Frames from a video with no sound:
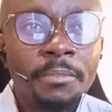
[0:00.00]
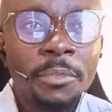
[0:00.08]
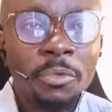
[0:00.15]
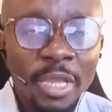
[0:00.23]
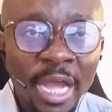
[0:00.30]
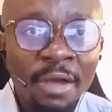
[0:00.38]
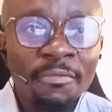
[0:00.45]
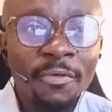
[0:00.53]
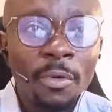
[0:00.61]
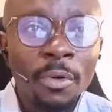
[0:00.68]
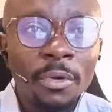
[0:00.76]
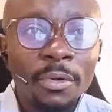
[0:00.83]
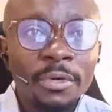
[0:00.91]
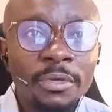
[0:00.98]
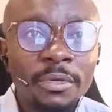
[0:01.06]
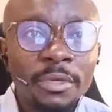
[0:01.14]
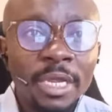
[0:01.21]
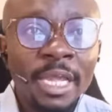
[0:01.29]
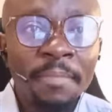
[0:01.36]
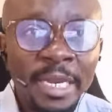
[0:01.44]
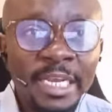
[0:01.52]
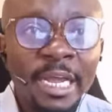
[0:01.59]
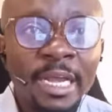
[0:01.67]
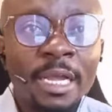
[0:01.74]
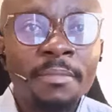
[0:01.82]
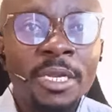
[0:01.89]
We are for a better
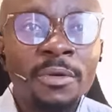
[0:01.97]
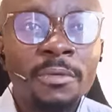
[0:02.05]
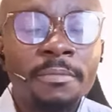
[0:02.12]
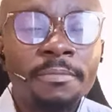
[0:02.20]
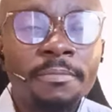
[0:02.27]
Cameroon,